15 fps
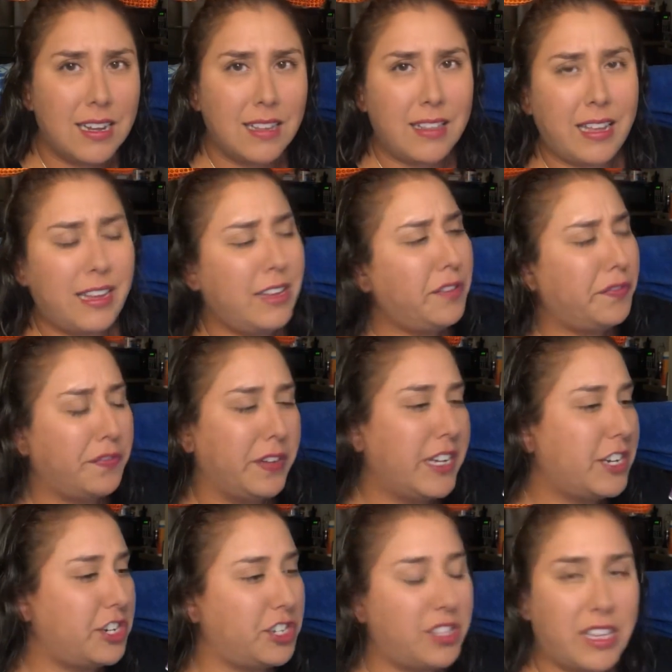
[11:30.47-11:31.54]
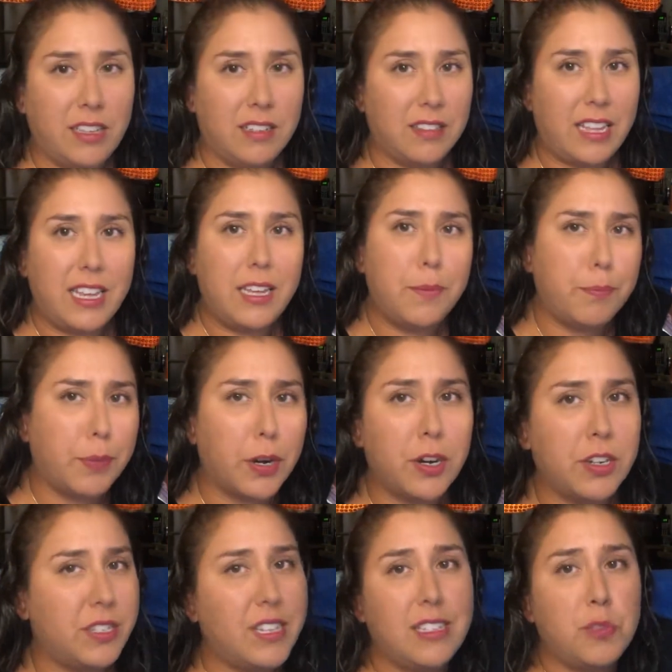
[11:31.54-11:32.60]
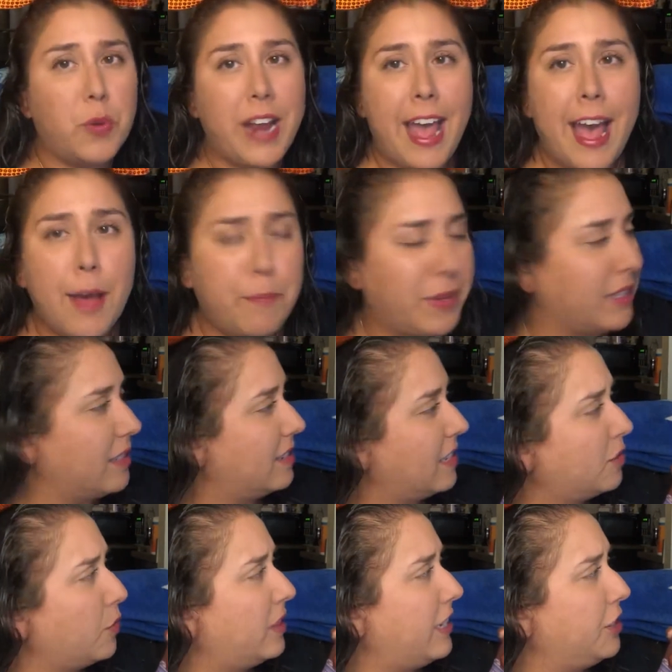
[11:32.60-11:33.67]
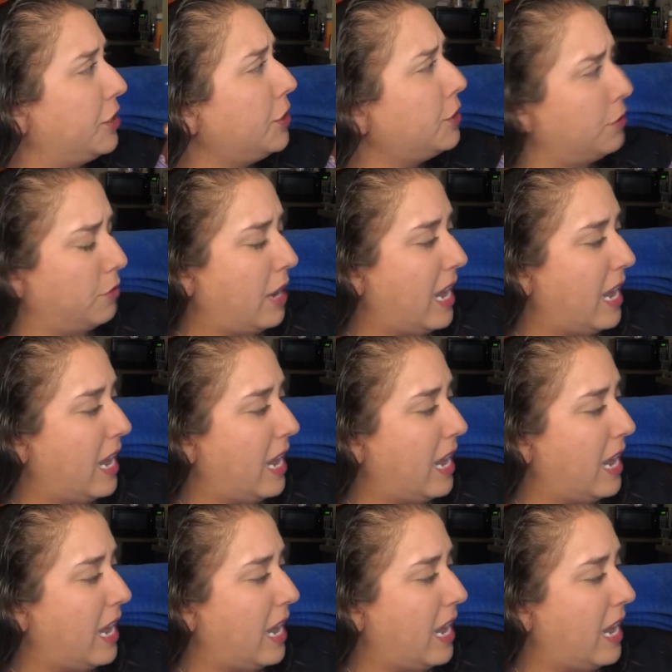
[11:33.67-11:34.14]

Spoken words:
They eat fish, they eat birds. It's what happens, that's what they do.